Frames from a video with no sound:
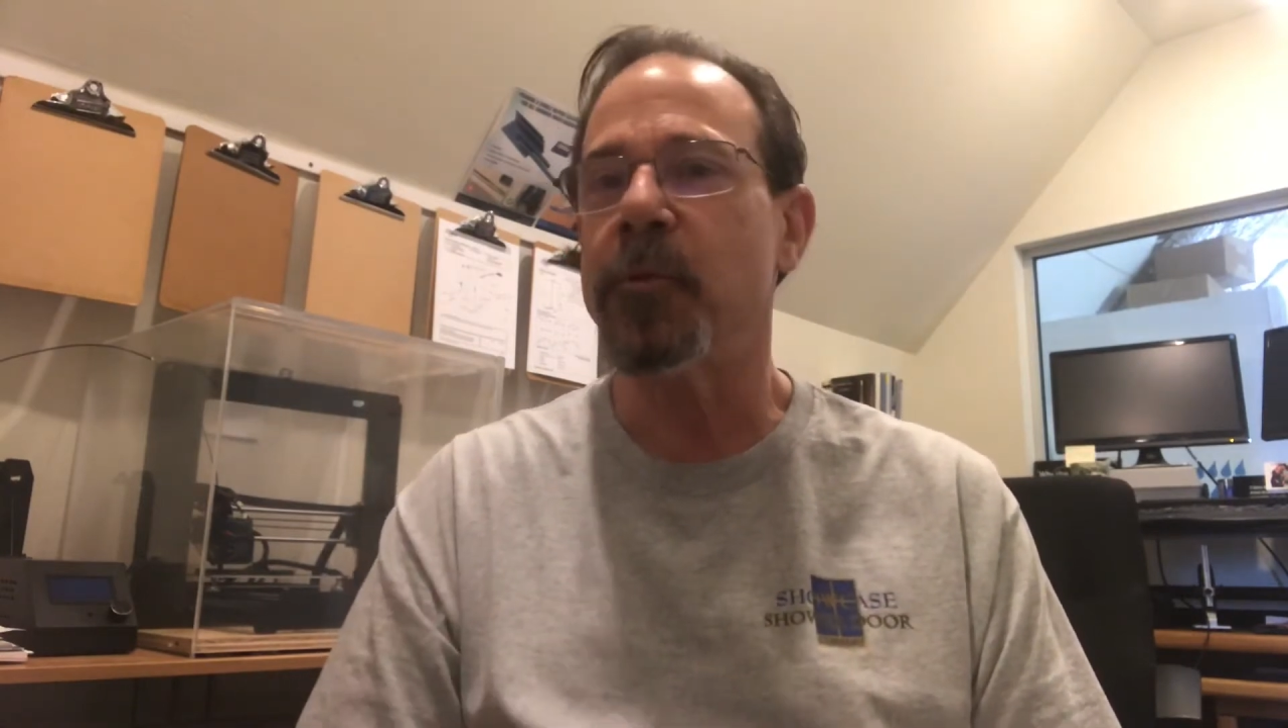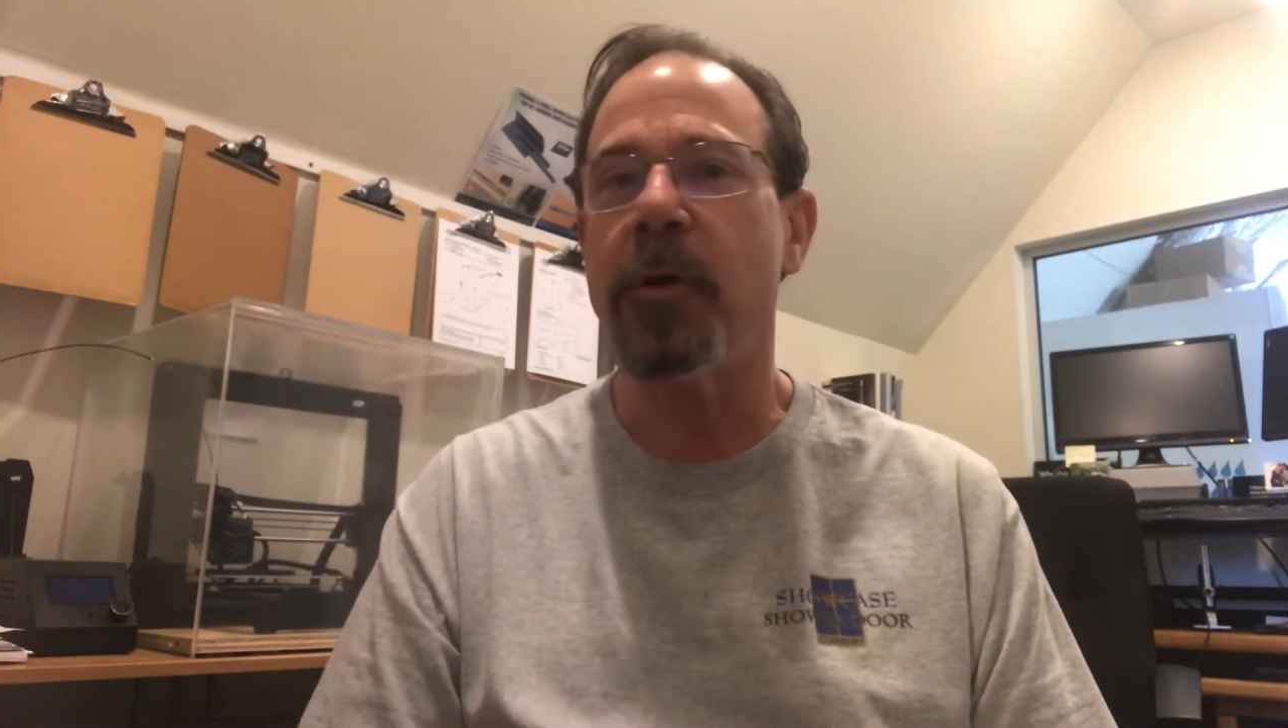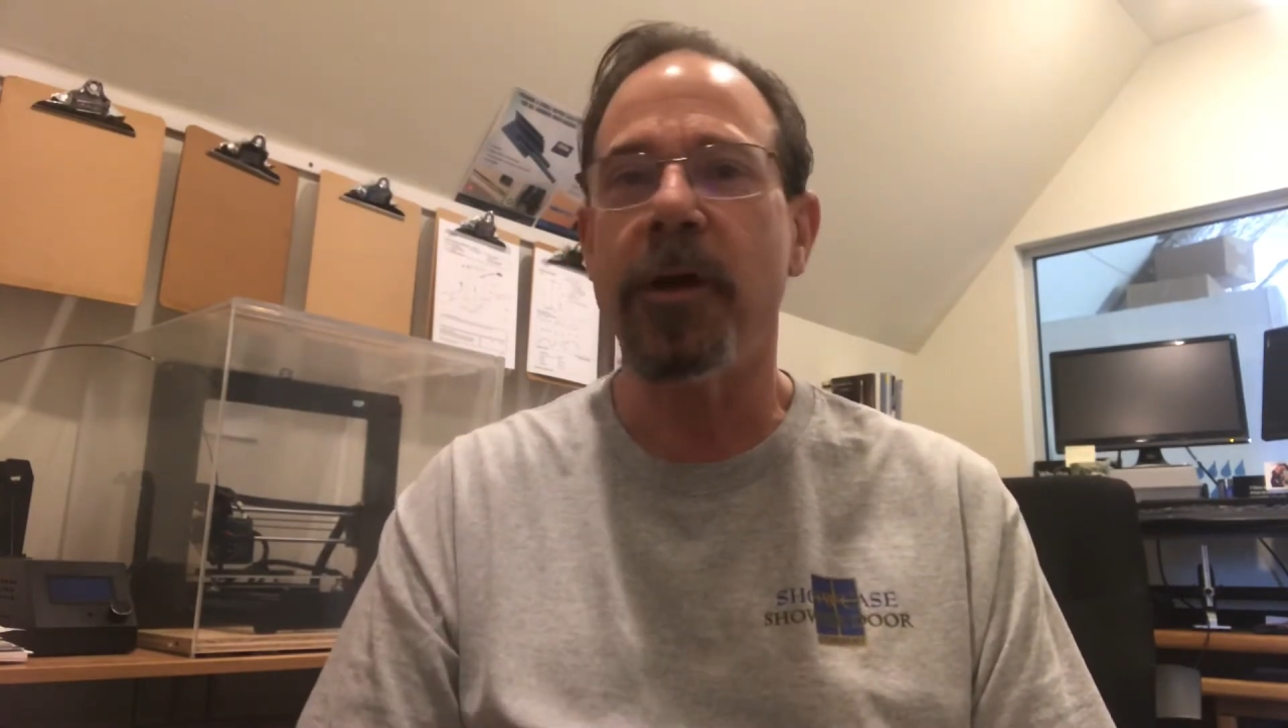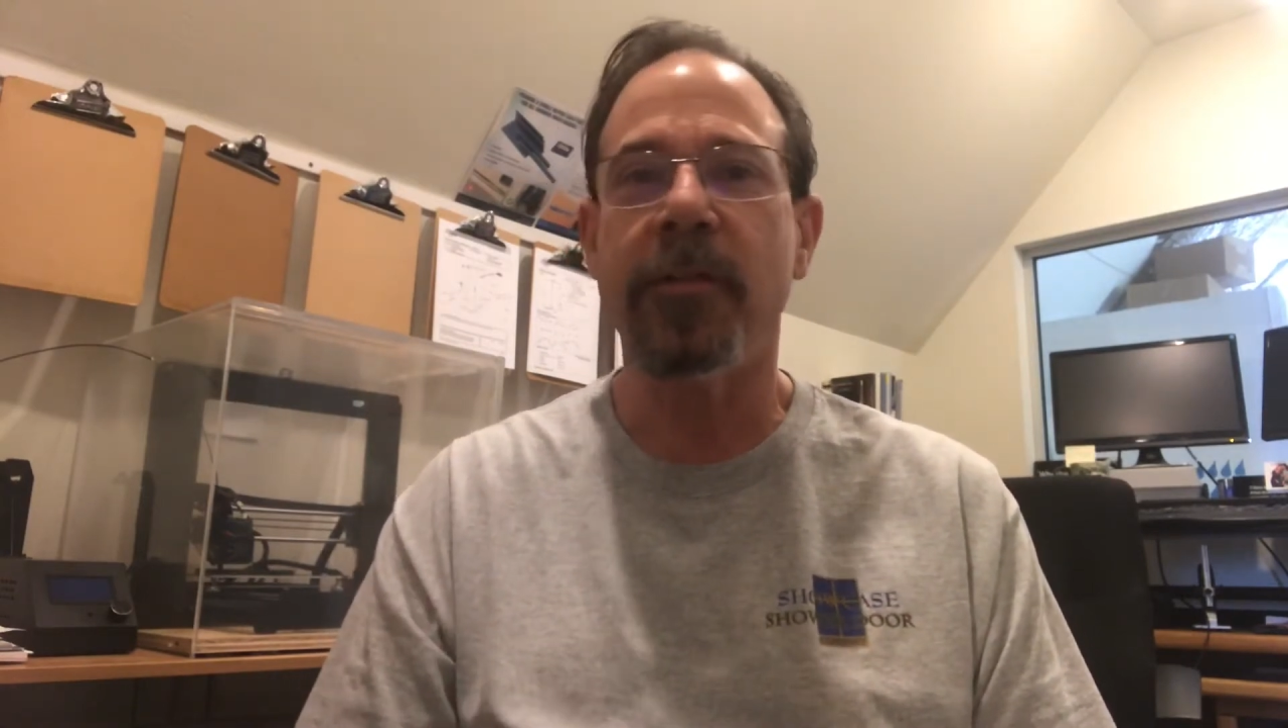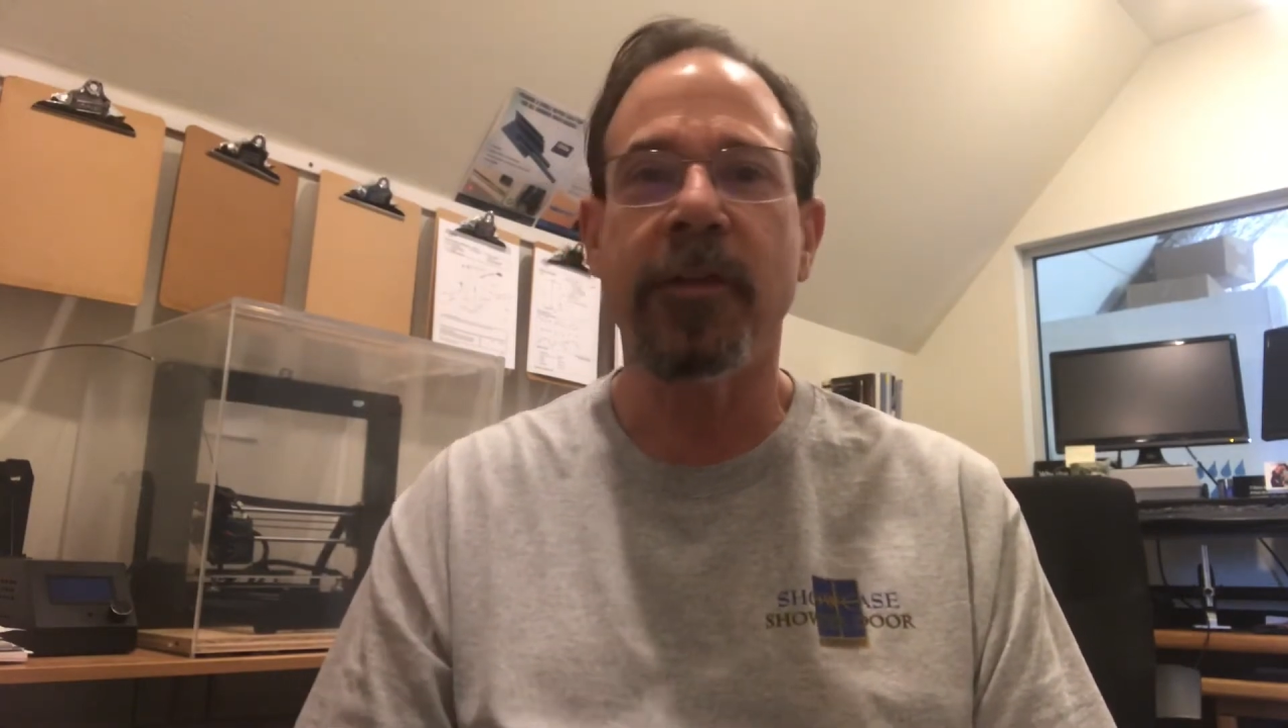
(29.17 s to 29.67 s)

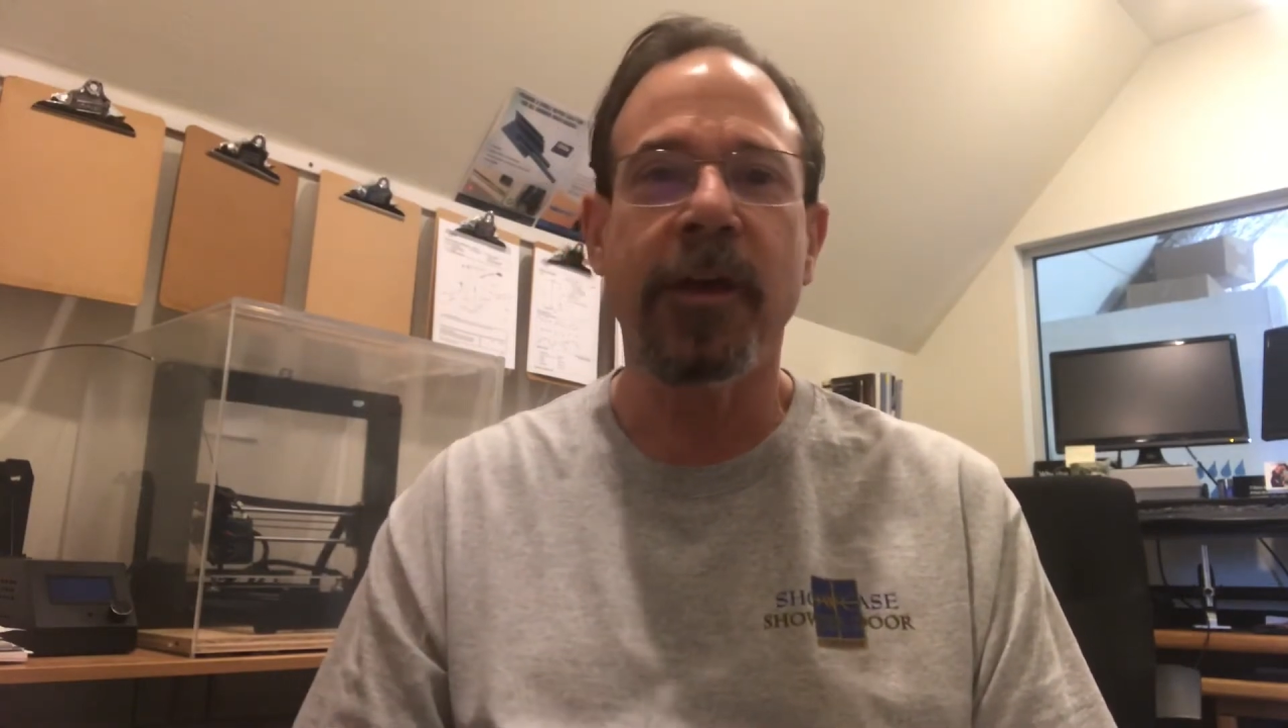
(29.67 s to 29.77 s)
with